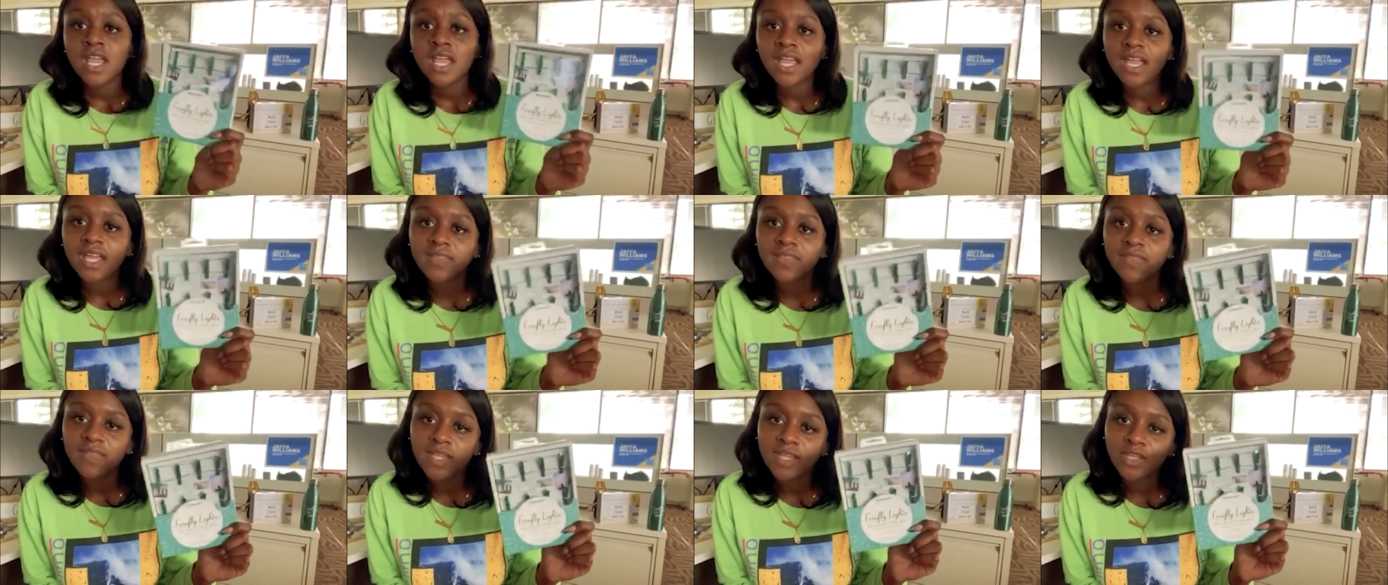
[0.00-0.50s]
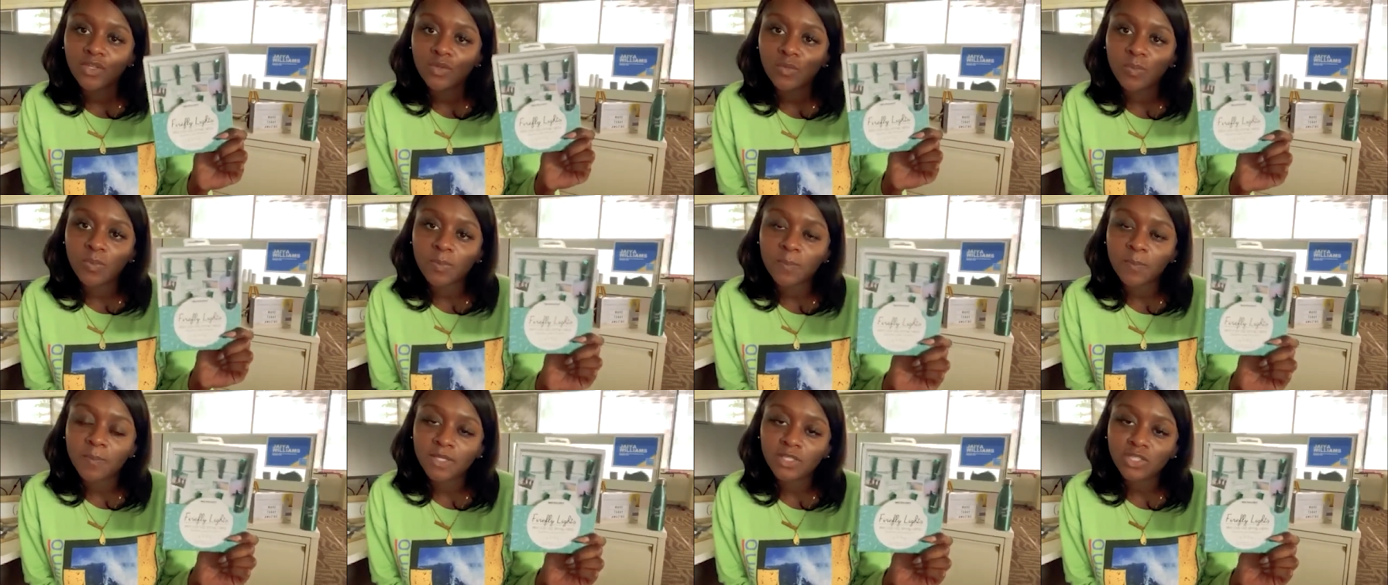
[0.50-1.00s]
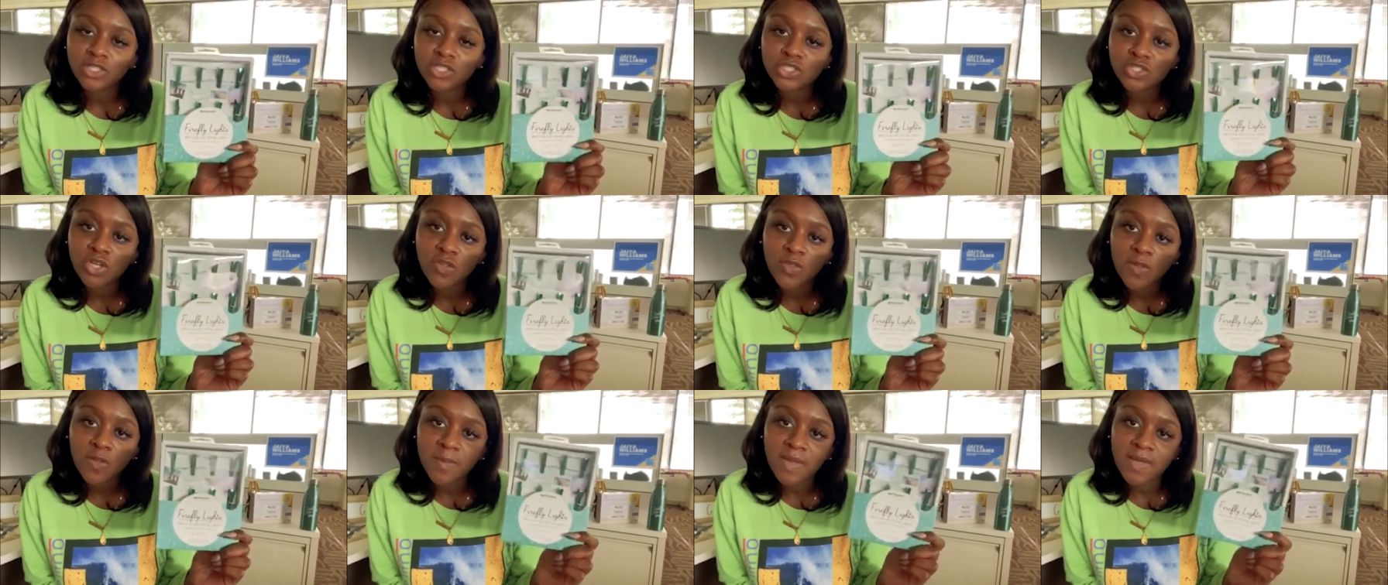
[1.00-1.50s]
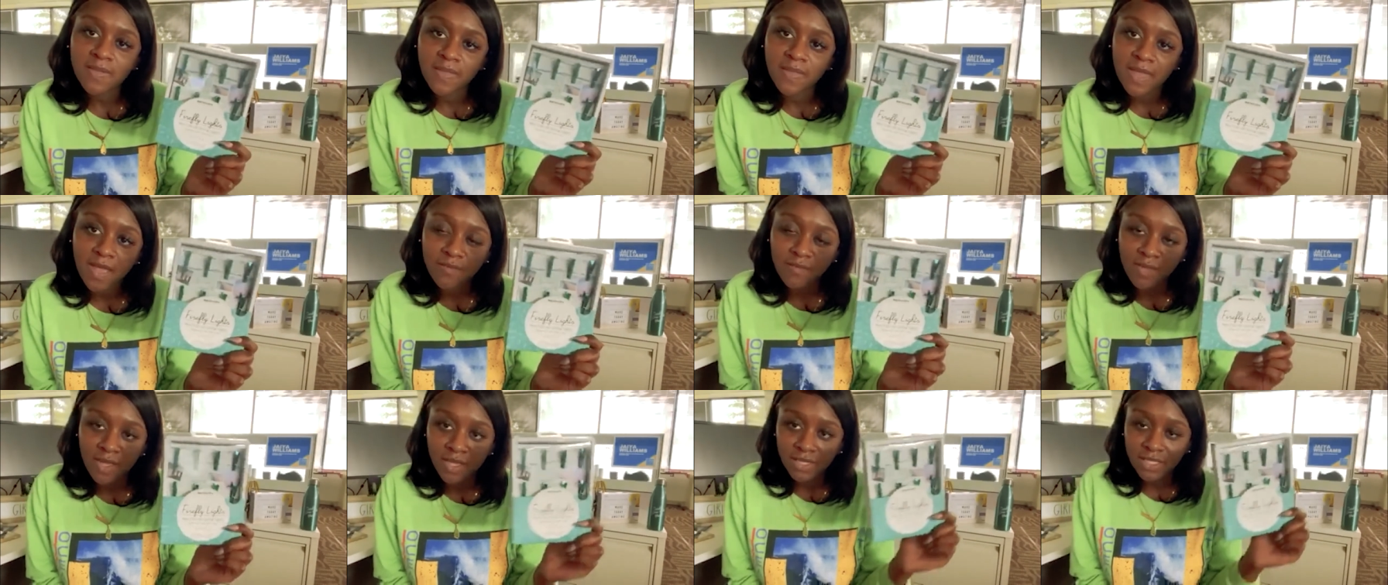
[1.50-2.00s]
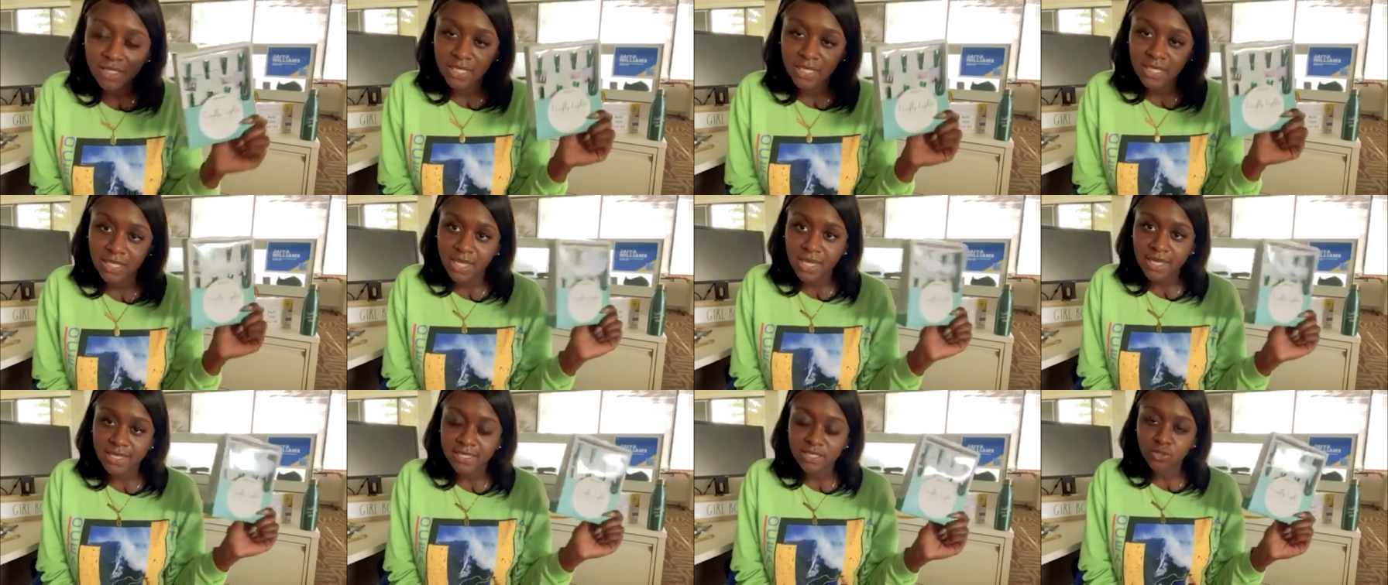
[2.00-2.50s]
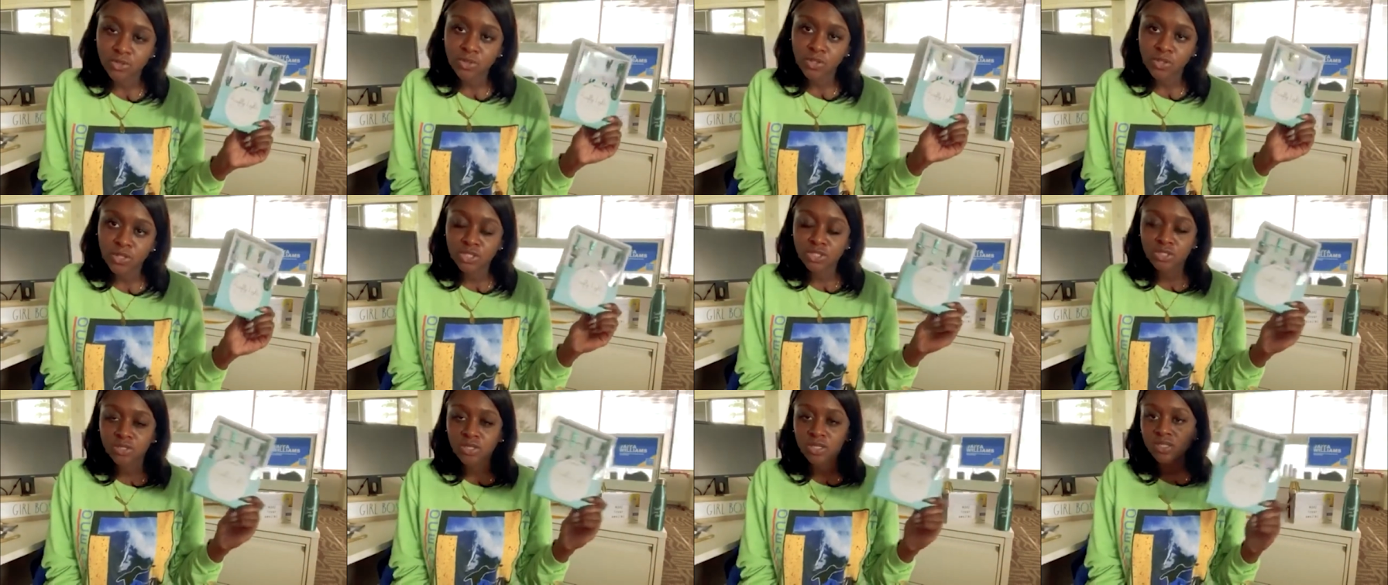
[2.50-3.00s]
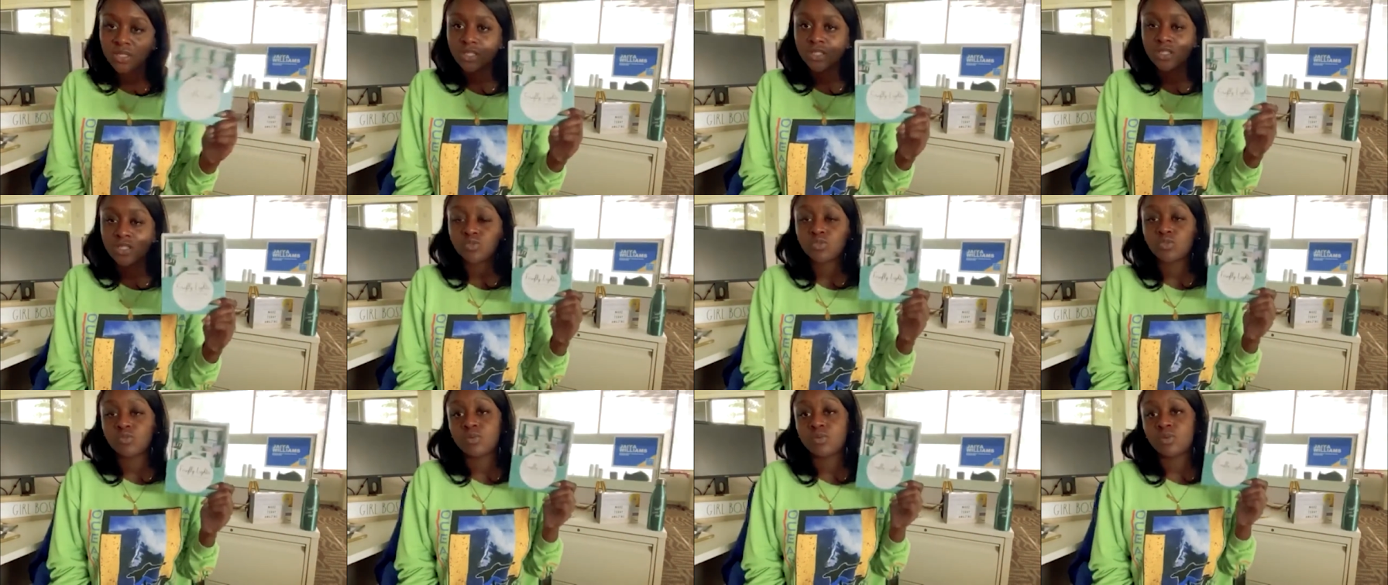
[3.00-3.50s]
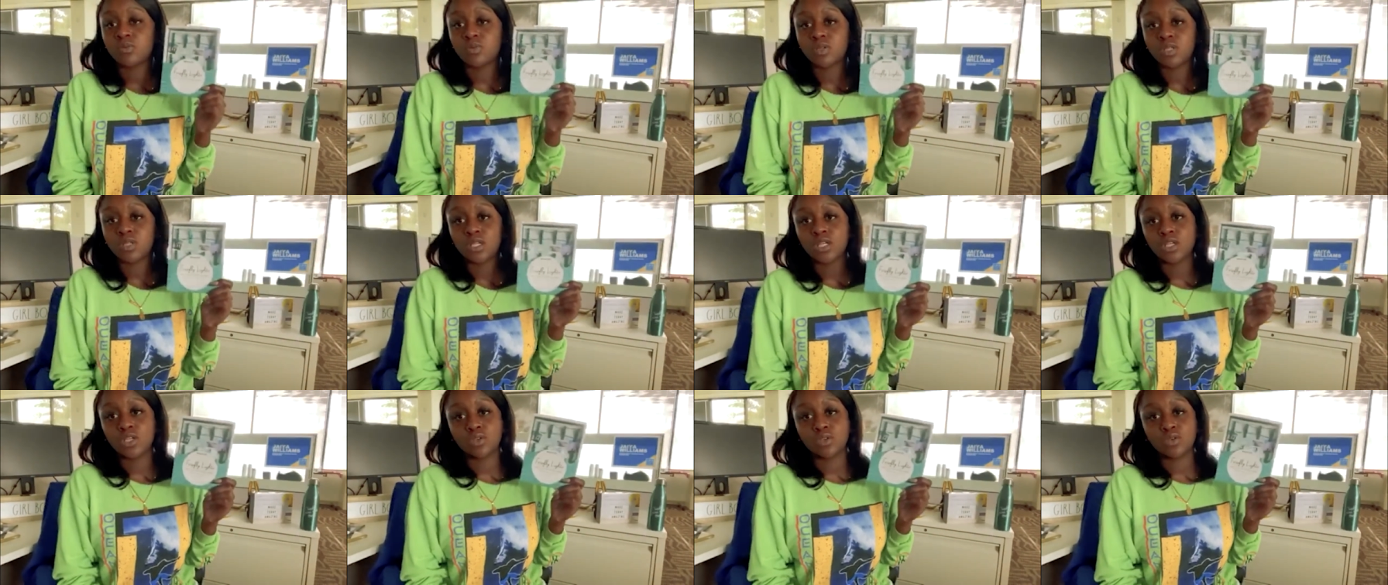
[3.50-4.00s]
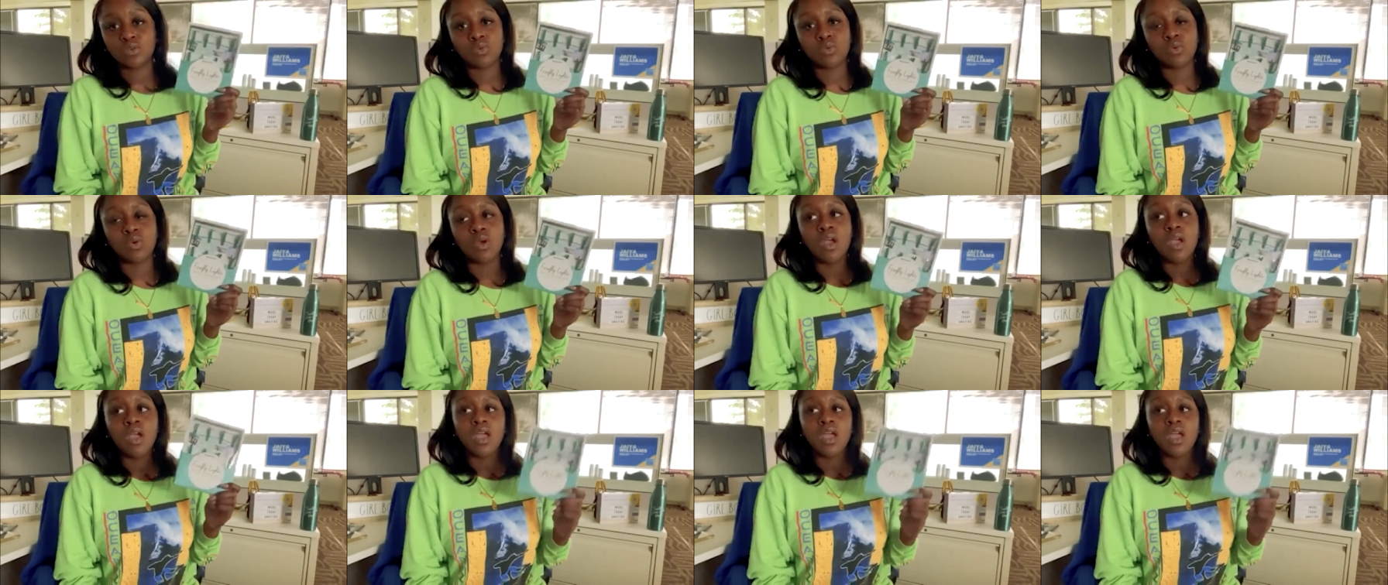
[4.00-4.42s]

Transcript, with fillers: and then you put pictures on them and they have led lights on it so i thought this would be really cute